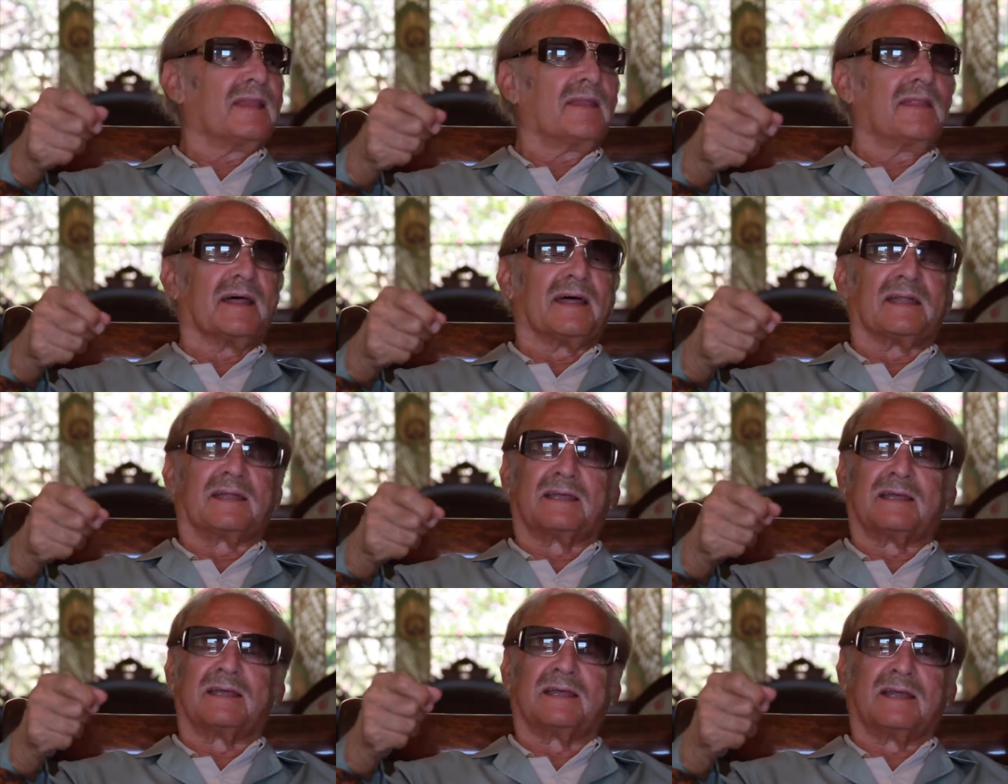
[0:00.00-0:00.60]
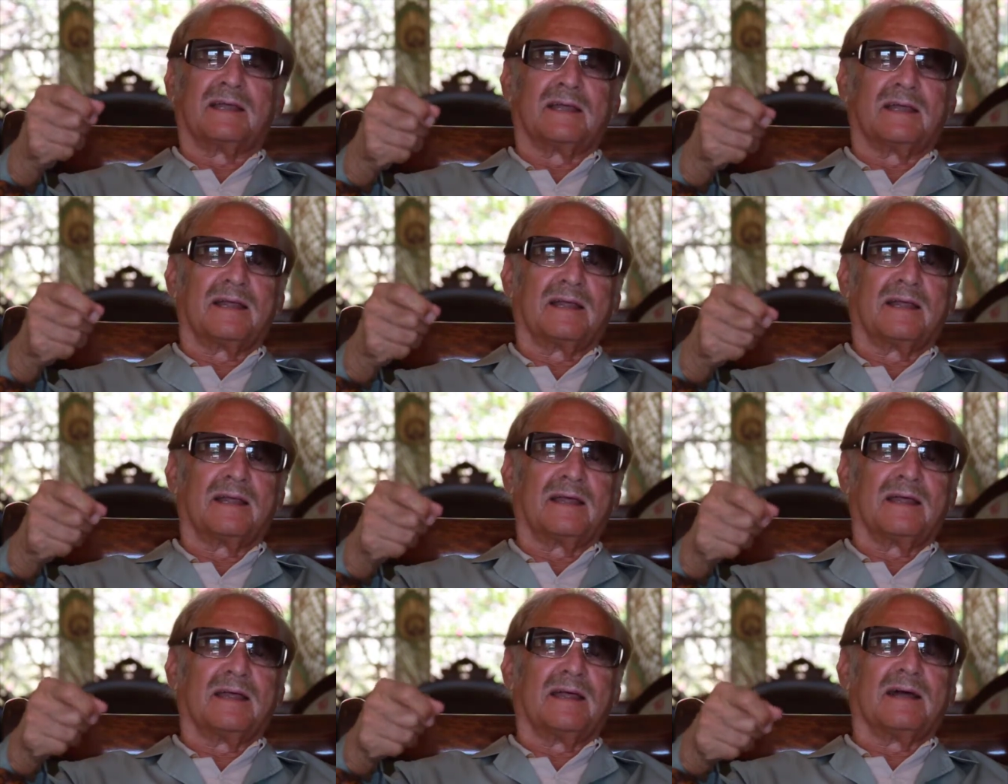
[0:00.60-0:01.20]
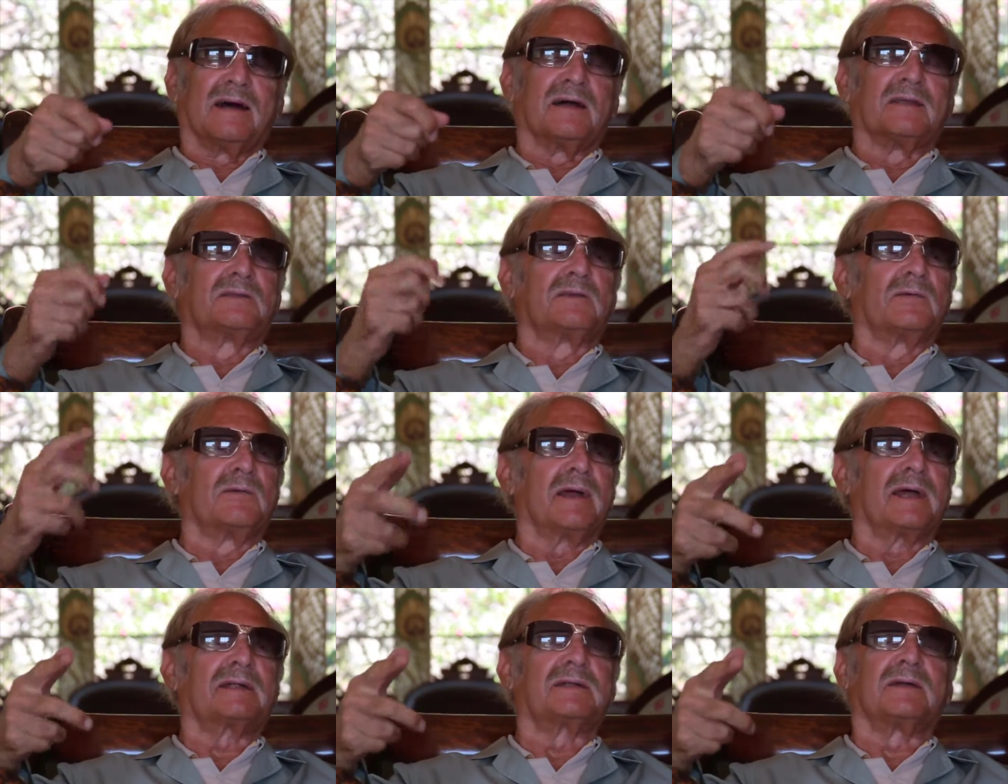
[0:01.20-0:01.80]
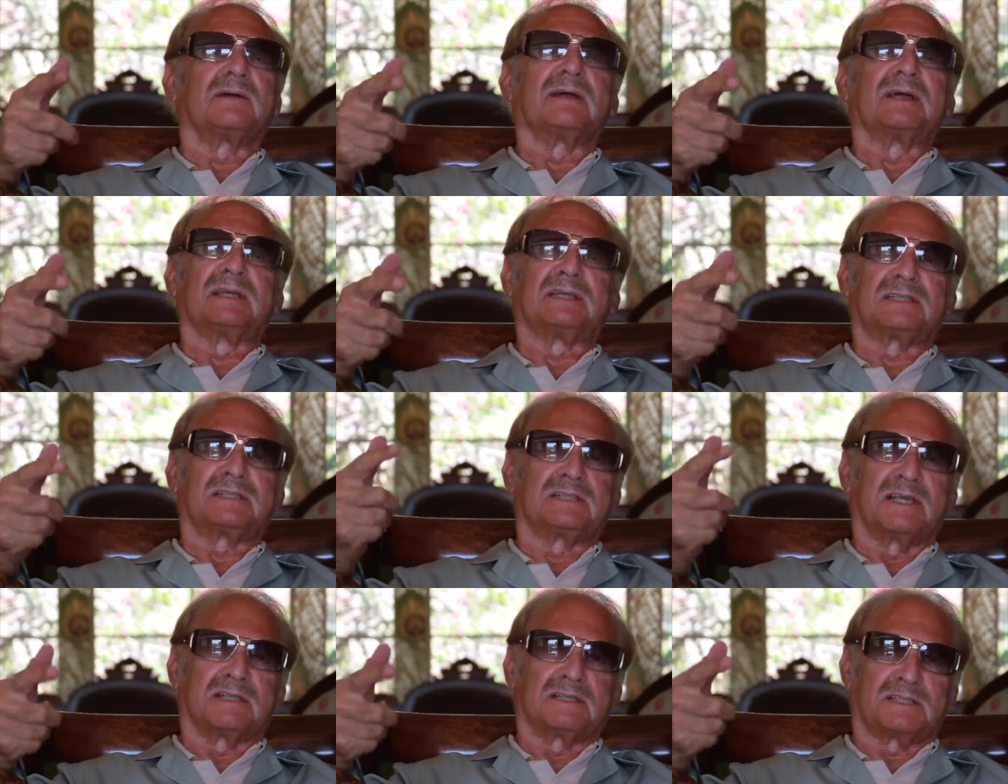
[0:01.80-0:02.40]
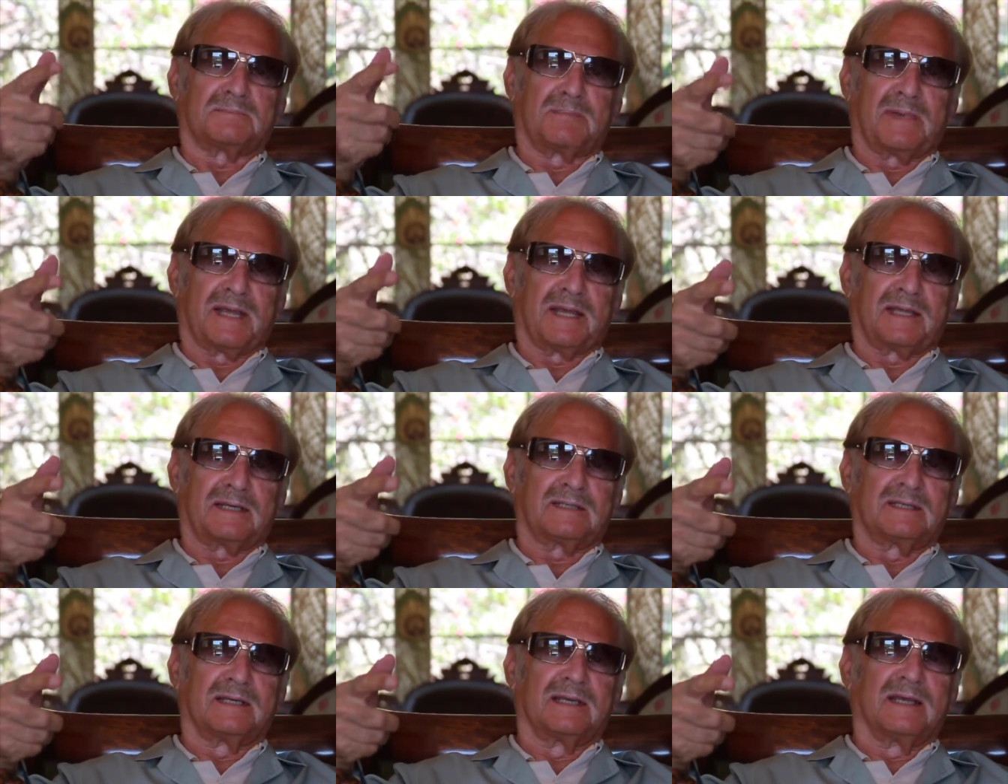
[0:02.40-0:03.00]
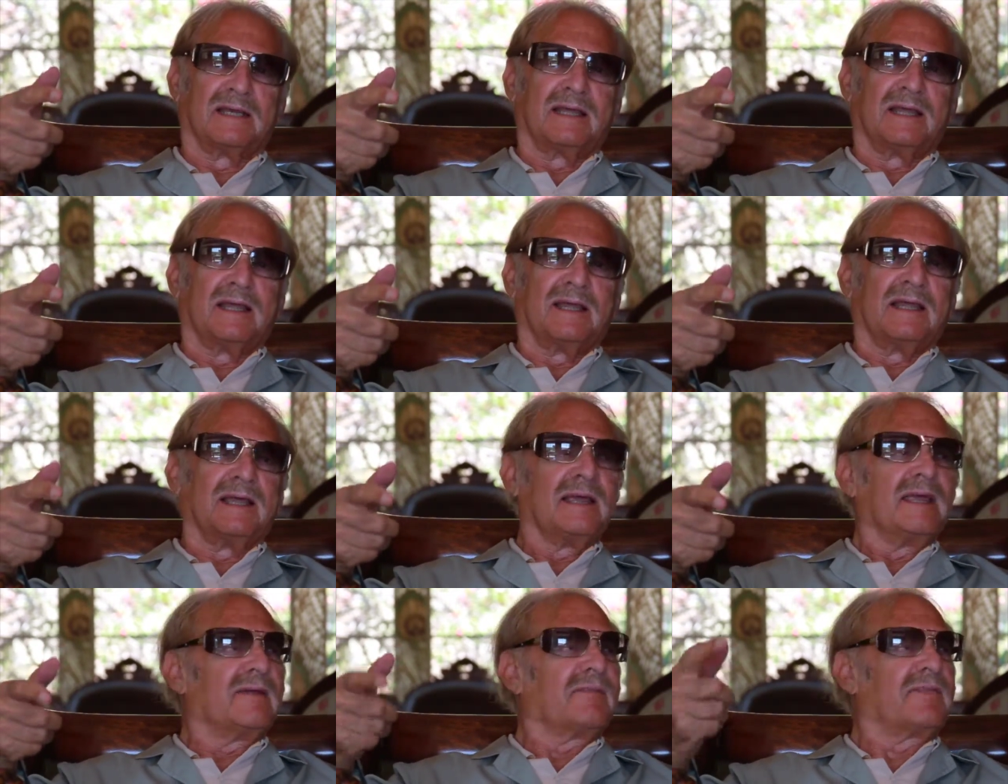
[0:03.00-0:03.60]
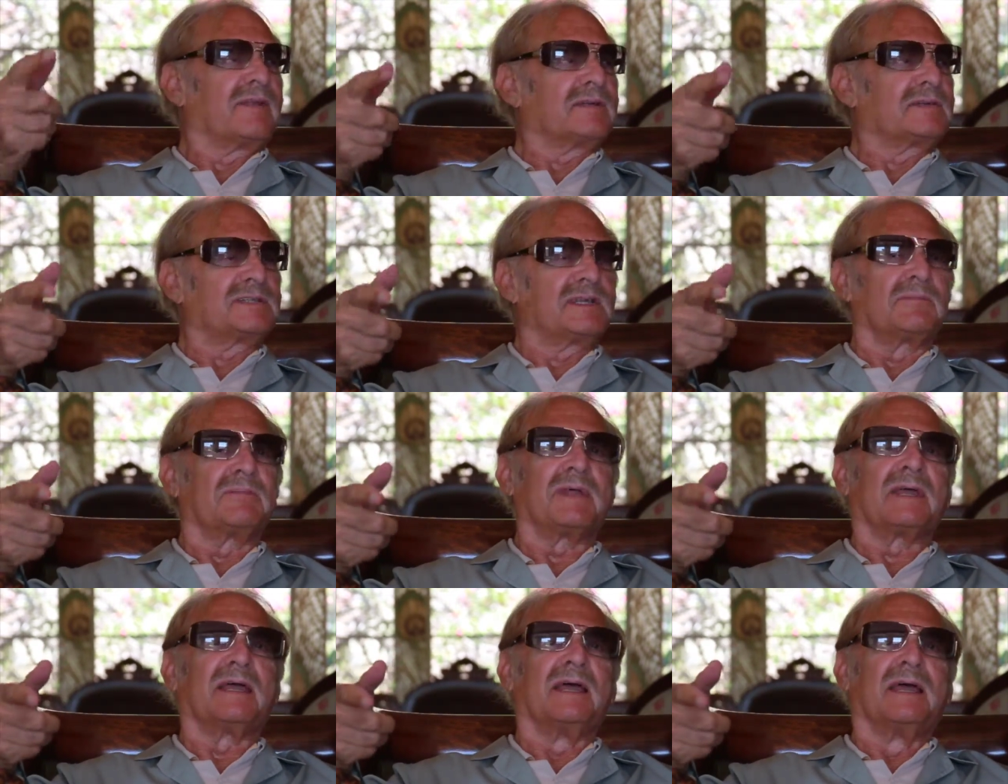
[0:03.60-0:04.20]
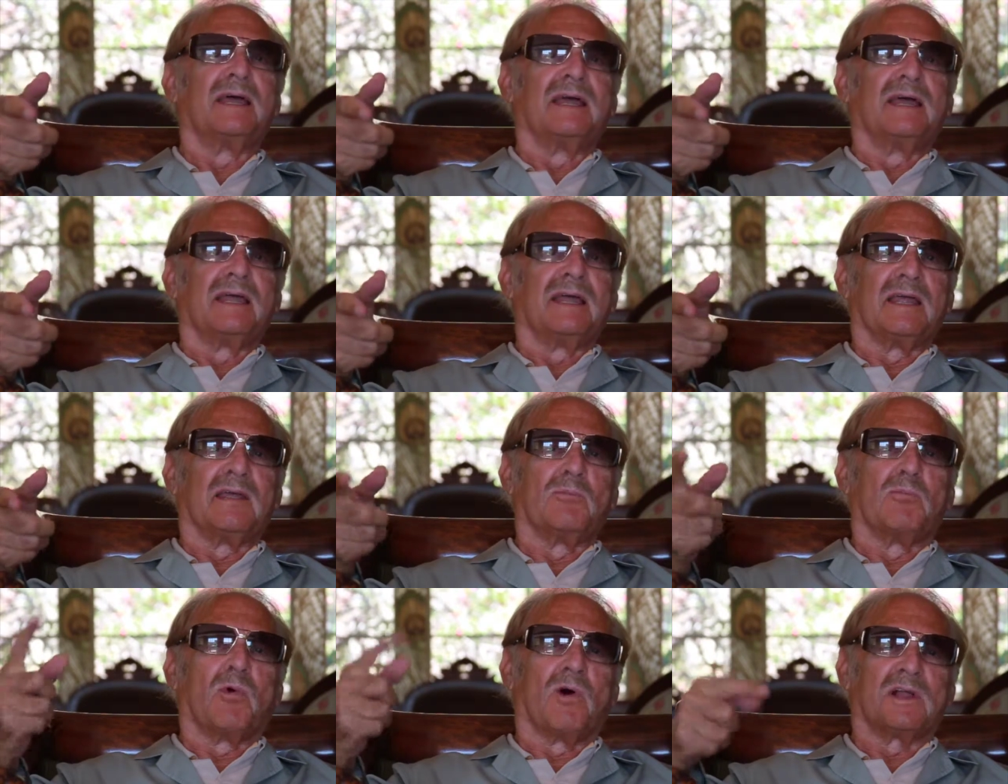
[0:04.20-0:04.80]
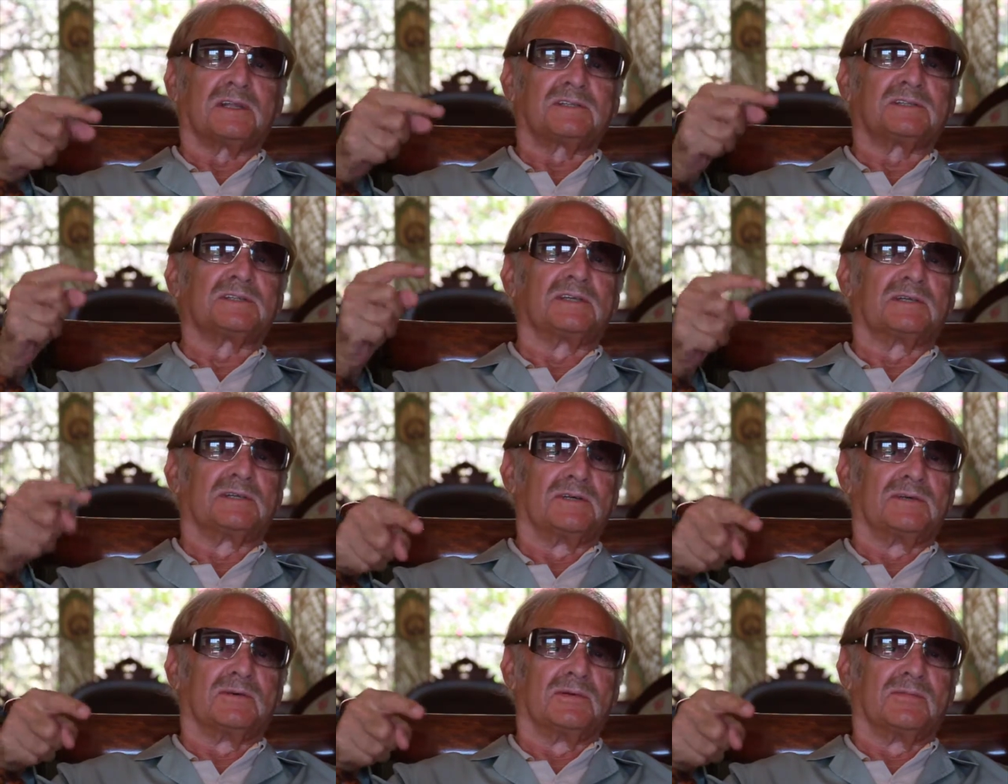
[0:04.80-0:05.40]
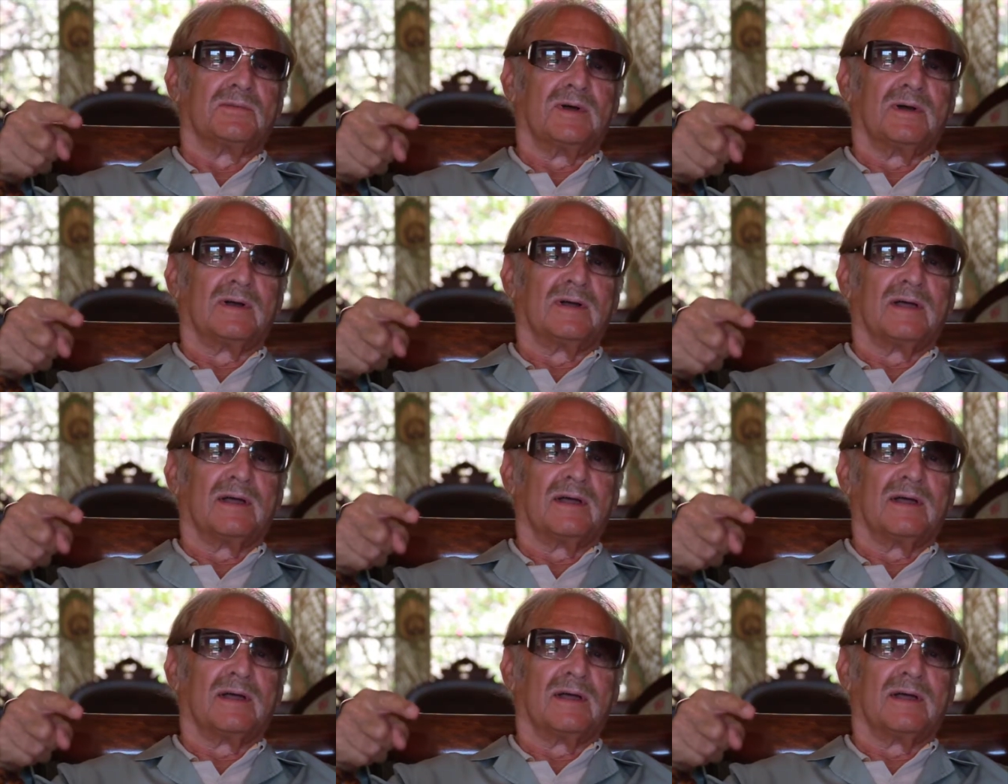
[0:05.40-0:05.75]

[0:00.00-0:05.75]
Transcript: That a director is suspect if there's something he wants to do.